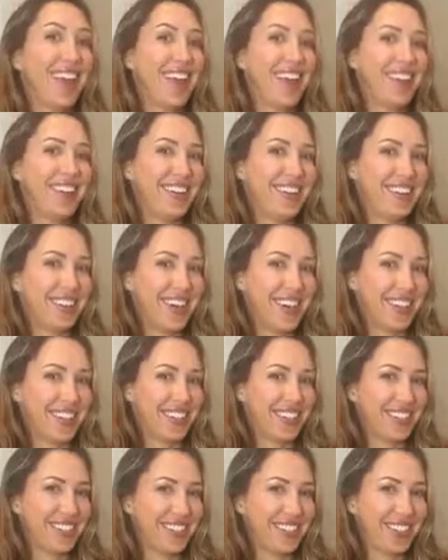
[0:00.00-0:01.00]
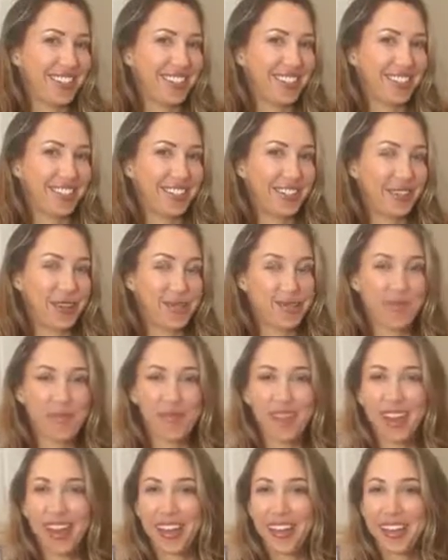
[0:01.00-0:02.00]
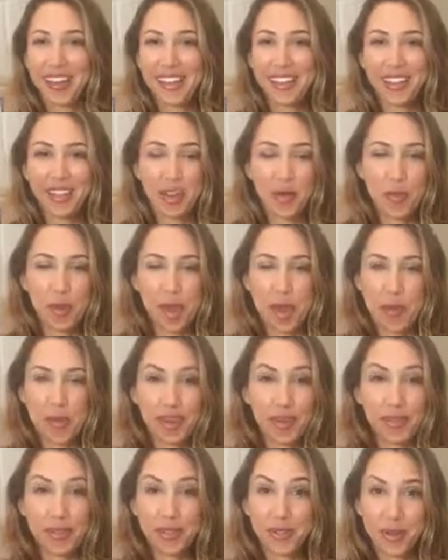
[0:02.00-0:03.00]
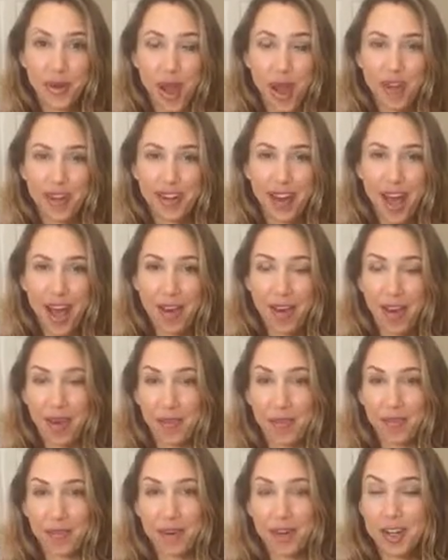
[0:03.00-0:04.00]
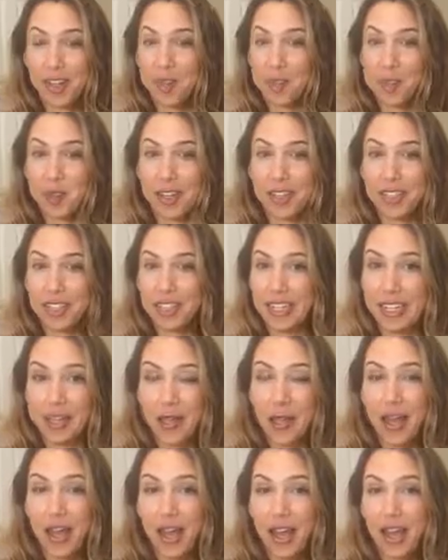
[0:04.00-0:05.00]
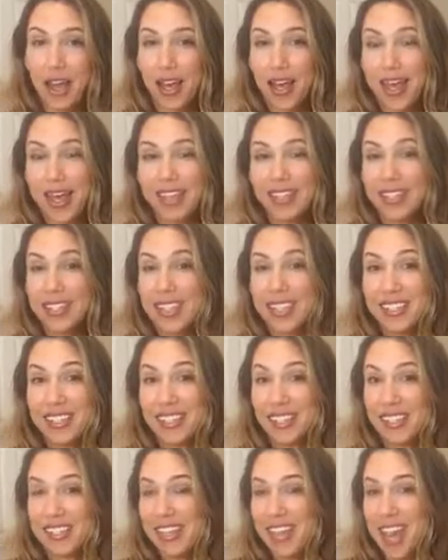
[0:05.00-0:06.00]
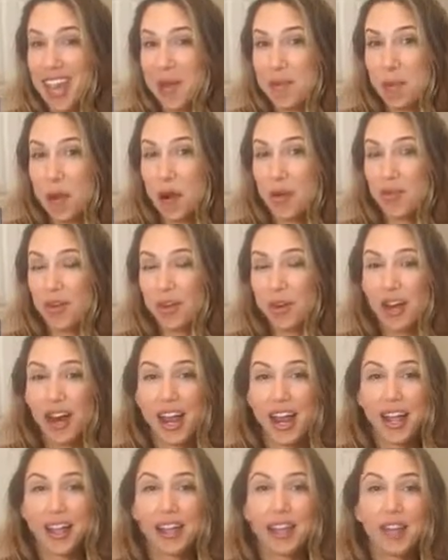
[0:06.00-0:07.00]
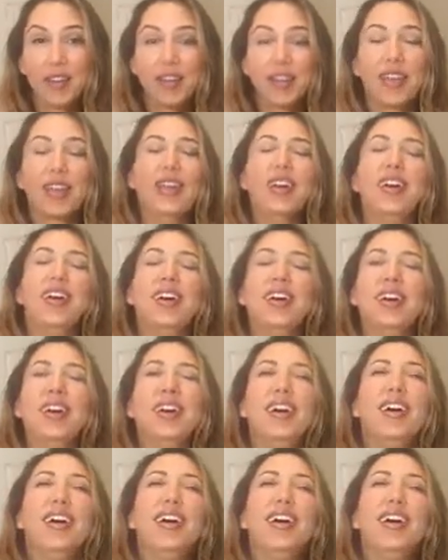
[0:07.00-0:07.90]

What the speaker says: And he got his hug too. The little baby was crowded out all at first, but she insistently came over and goes, up,